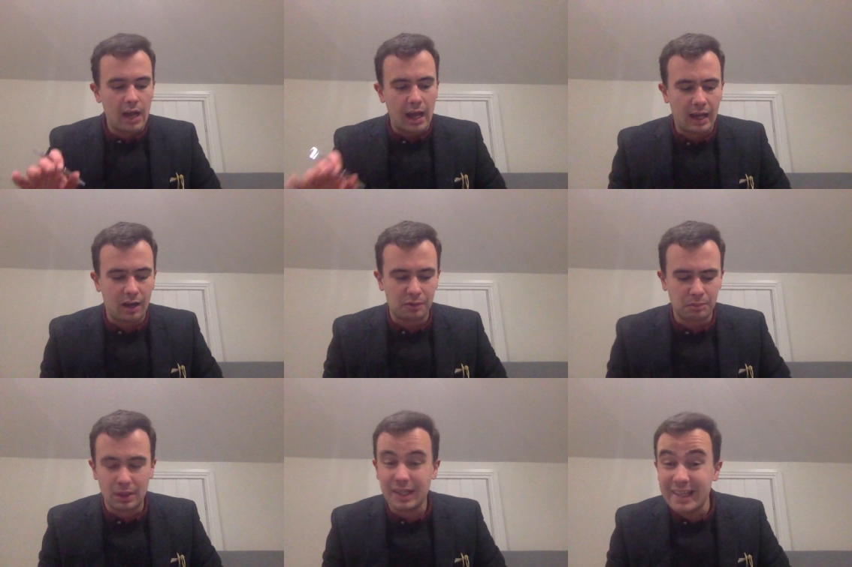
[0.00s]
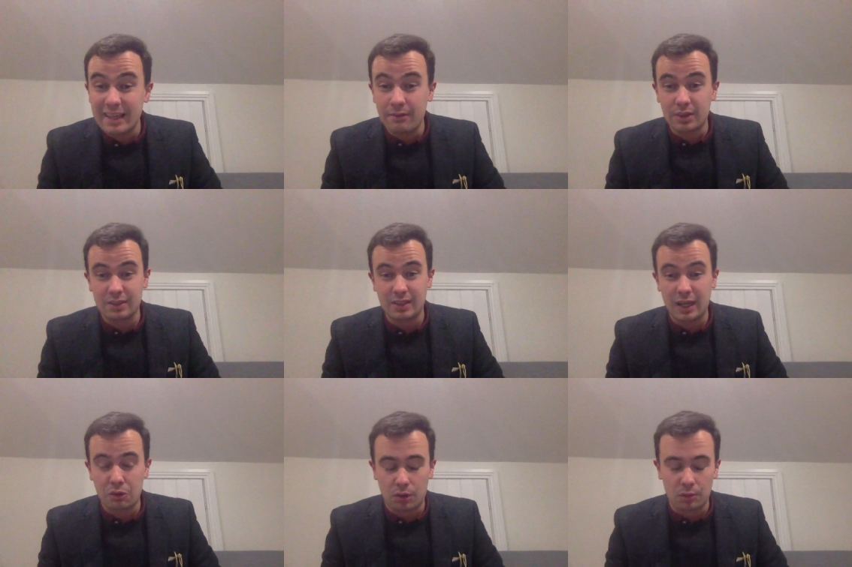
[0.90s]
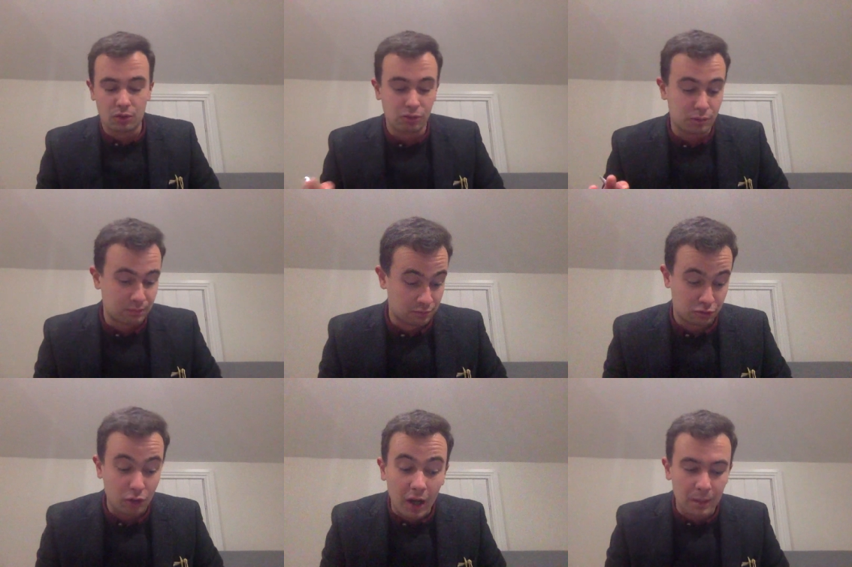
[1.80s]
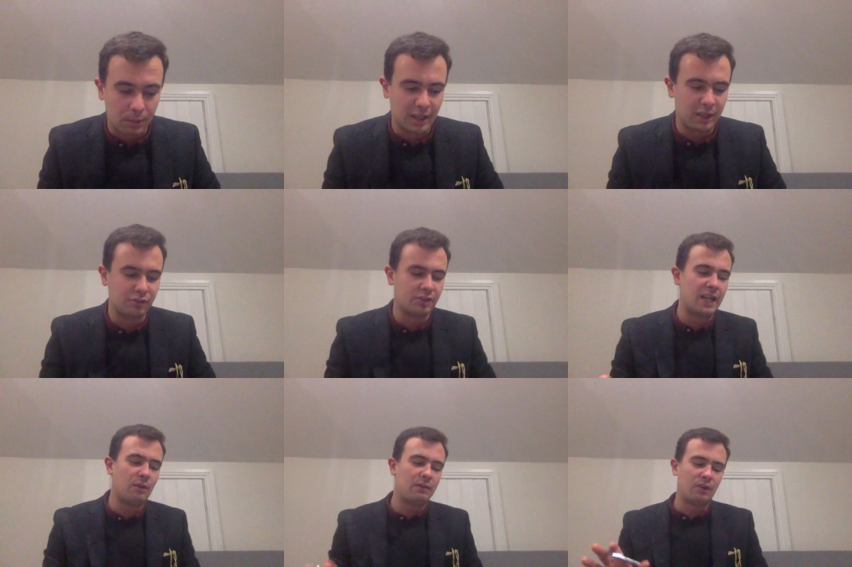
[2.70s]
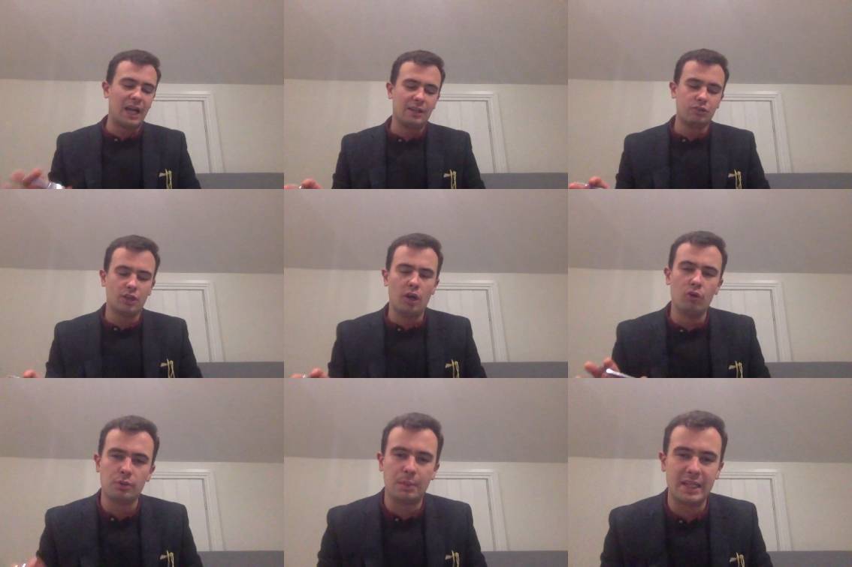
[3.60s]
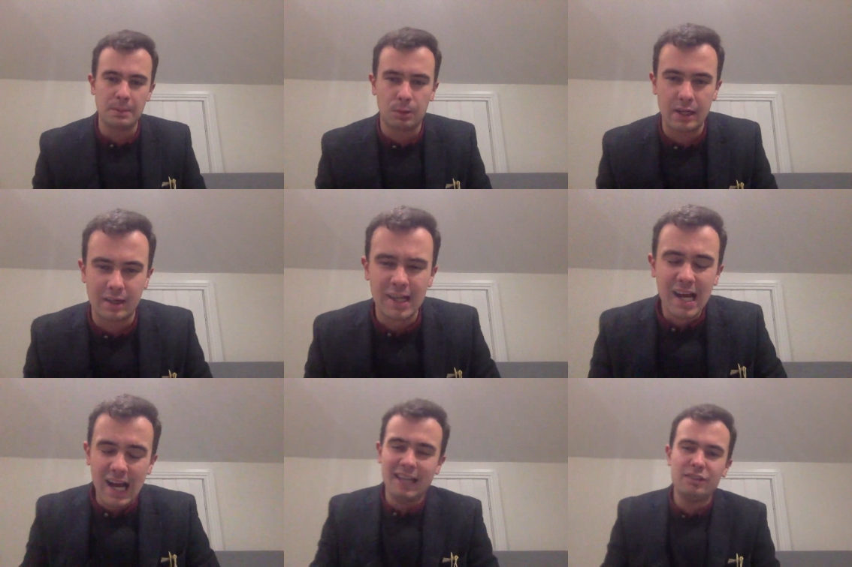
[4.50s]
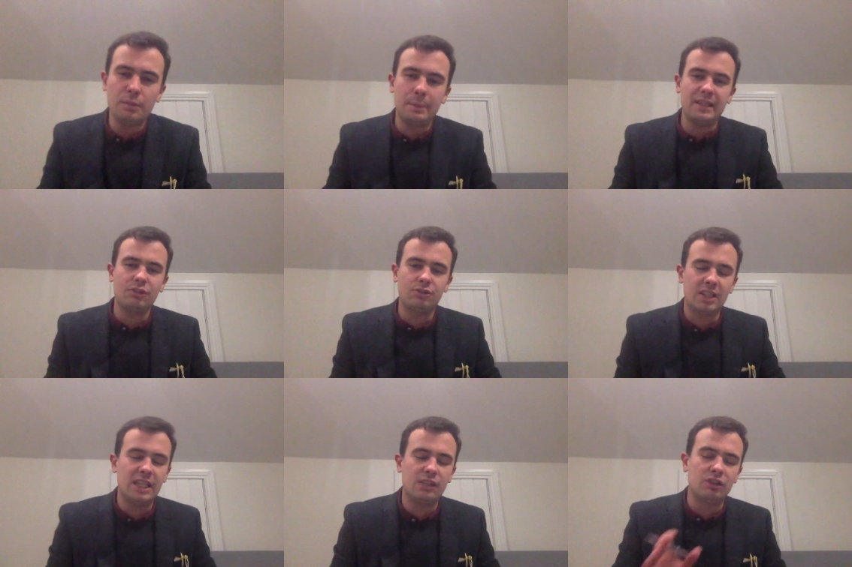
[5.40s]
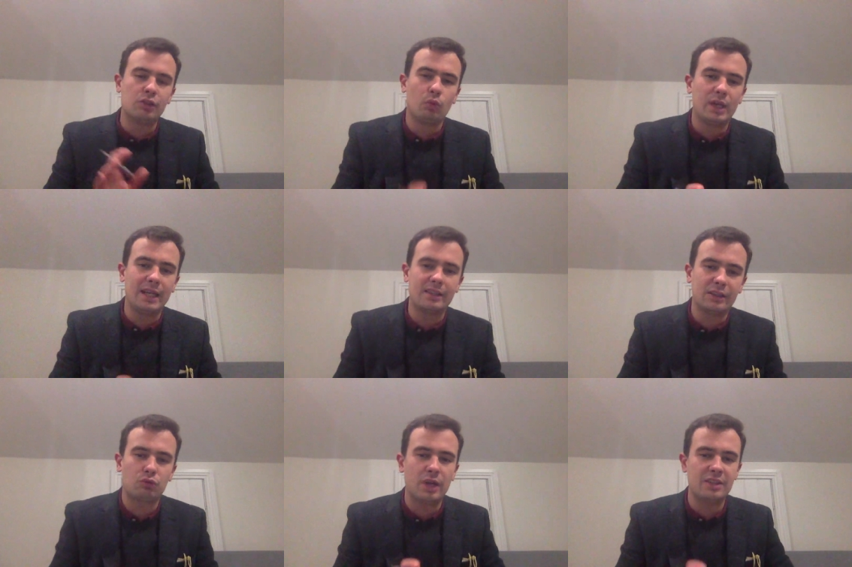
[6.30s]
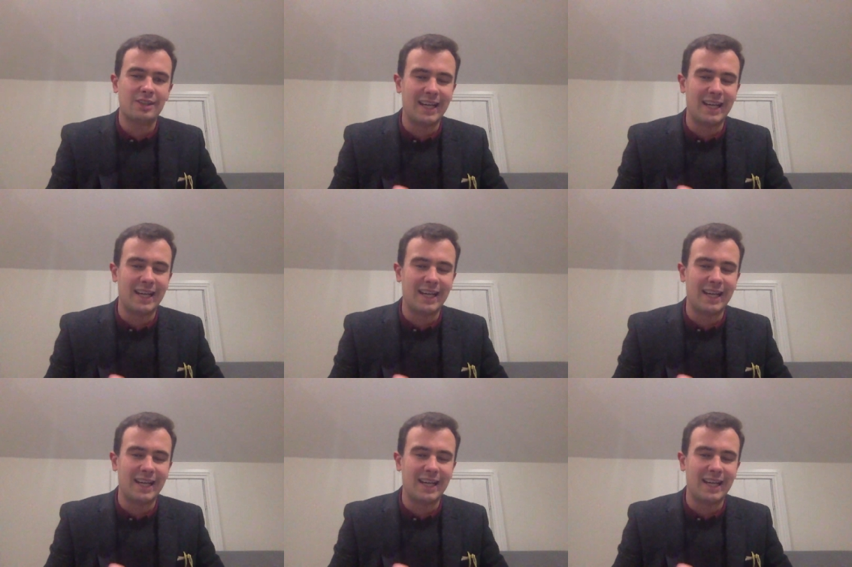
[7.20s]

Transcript: I believe is how I'm going to try and pronounce it anyway, for Alan Jones and Paddy Brennan. Hasn't been seen since winning this race